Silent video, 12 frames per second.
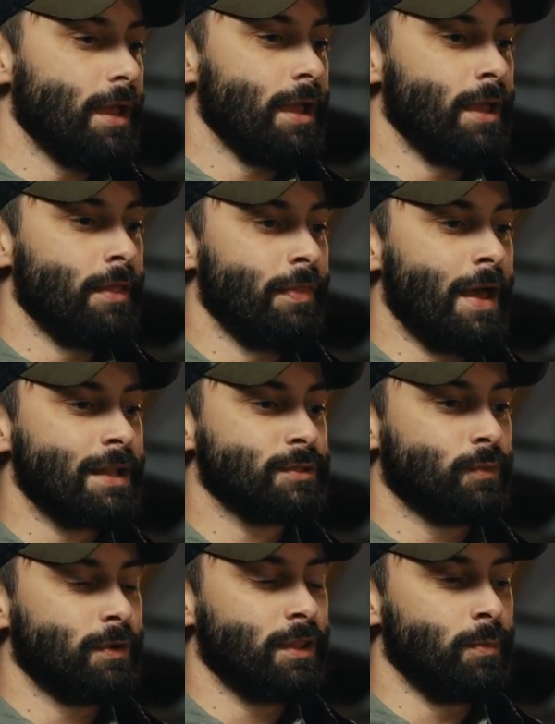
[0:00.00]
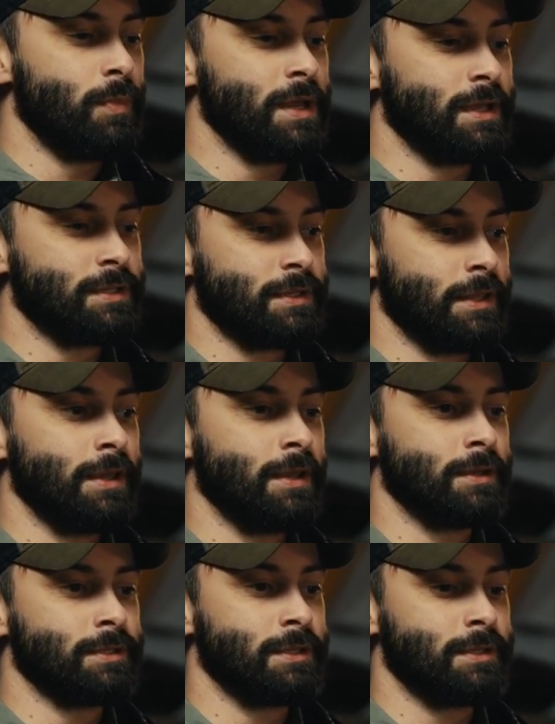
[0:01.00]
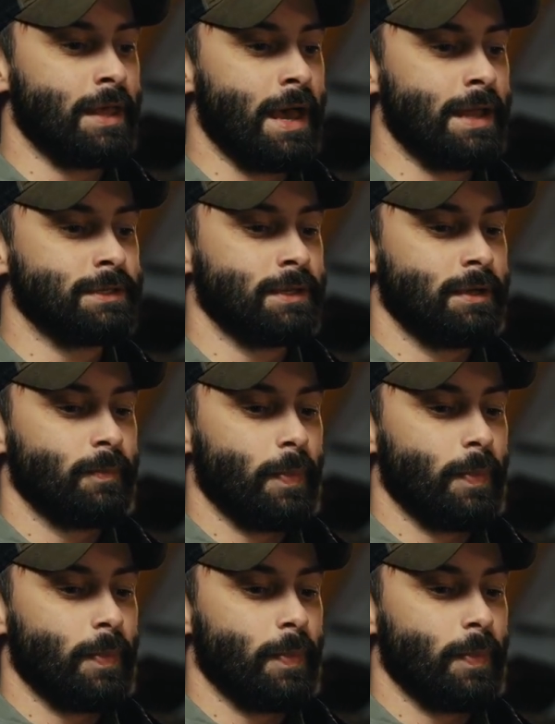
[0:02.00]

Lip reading: And that's one of the biggest things is that